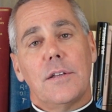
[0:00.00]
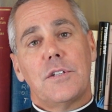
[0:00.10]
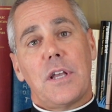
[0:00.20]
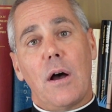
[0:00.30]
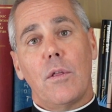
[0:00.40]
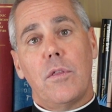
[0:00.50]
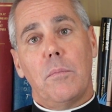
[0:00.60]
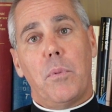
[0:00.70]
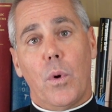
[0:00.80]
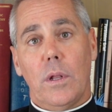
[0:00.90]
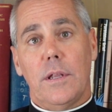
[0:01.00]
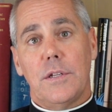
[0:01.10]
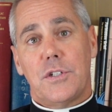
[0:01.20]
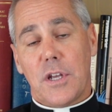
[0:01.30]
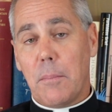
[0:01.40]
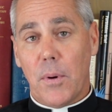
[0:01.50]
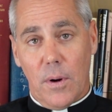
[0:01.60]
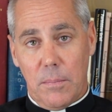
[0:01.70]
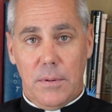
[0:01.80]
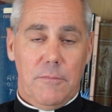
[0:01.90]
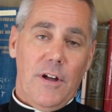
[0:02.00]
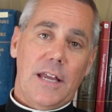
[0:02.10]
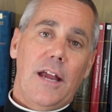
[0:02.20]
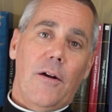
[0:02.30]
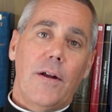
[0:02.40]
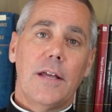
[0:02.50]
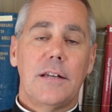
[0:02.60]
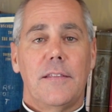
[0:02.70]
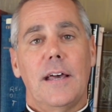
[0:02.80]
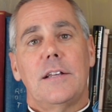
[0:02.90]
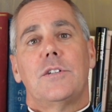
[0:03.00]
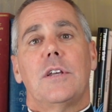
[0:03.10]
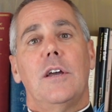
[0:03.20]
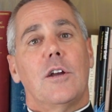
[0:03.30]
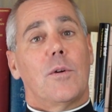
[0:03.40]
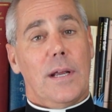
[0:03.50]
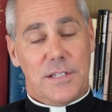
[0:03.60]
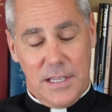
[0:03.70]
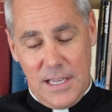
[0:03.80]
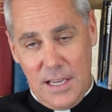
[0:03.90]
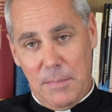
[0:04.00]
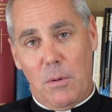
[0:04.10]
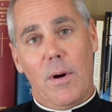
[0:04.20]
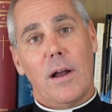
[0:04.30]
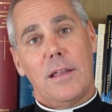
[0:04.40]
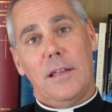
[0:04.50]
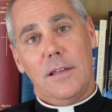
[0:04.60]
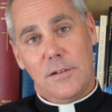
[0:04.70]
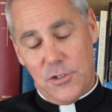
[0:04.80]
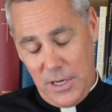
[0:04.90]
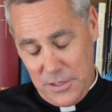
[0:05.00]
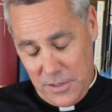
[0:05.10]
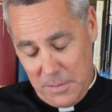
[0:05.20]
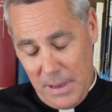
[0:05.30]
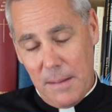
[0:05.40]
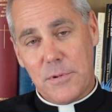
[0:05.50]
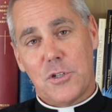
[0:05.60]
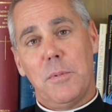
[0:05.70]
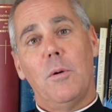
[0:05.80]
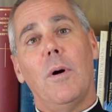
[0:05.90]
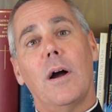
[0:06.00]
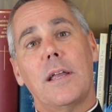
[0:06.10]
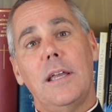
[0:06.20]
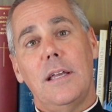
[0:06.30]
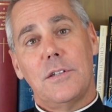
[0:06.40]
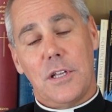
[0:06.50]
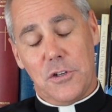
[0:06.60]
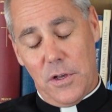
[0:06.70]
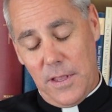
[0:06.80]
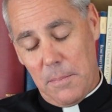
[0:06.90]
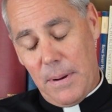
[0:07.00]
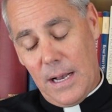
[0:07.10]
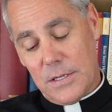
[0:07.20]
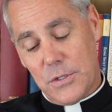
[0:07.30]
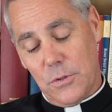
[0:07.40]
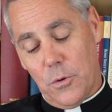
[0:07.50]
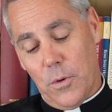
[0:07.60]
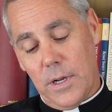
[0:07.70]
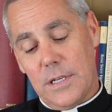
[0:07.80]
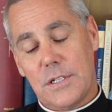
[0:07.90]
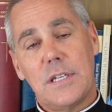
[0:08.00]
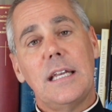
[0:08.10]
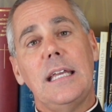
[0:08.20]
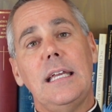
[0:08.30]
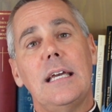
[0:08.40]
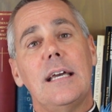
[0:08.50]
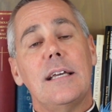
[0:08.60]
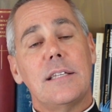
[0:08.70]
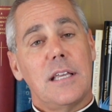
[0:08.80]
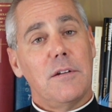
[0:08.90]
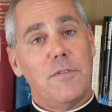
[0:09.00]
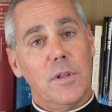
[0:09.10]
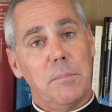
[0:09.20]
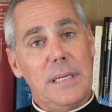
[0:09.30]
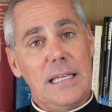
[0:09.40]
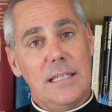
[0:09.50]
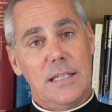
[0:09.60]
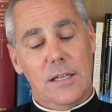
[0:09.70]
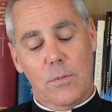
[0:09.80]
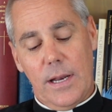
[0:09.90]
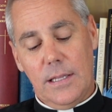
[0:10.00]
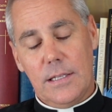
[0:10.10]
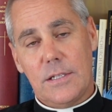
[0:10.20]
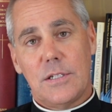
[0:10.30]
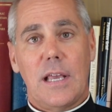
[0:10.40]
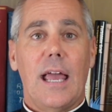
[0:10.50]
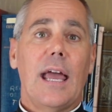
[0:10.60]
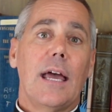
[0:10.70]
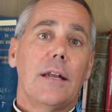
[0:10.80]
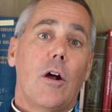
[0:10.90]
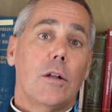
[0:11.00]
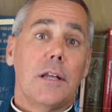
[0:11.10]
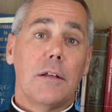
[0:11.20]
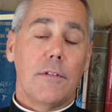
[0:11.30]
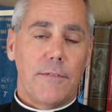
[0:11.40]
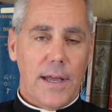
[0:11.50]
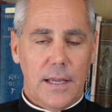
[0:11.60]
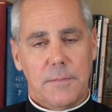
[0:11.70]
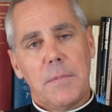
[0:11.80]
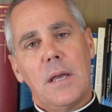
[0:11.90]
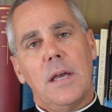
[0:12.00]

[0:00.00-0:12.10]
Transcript: South Portland suburb Vicariate. That's Christ the King of Milwaukie, St. John the Baptist Milwaukie, St. John the Apostle Oregon City, St. Philip Benizian Redlands, and Our Lady of Lavang.